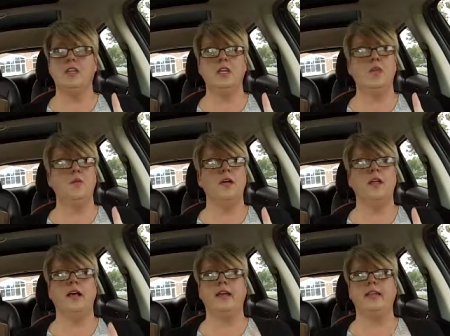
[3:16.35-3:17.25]
you know
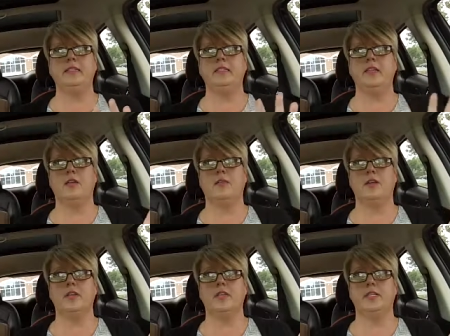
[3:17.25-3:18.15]
what, I need to get
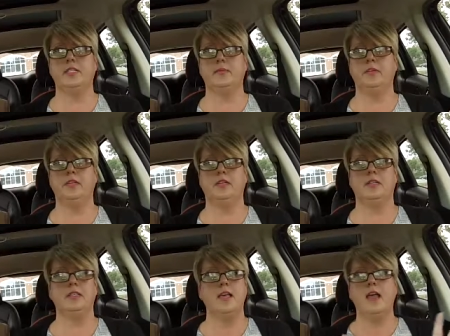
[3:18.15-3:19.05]
rid of this because